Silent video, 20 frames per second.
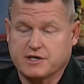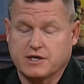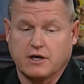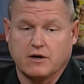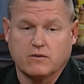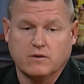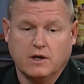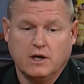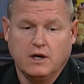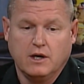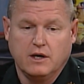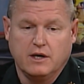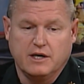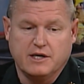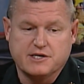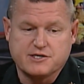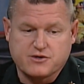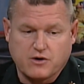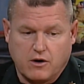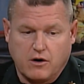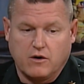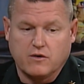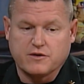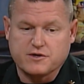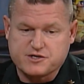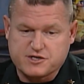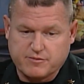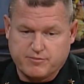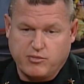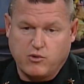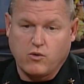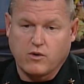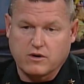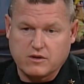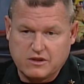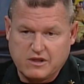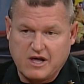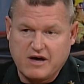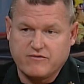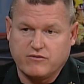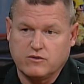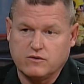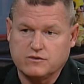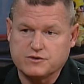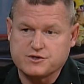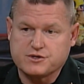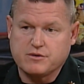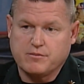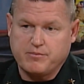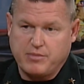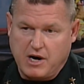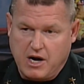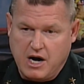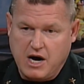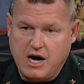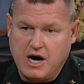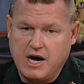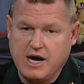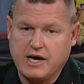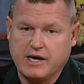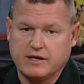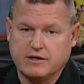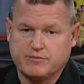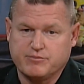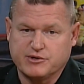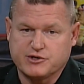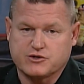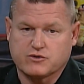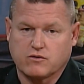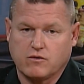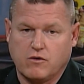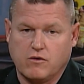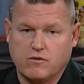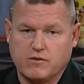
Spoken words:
ago, is all the support levels behind patrol,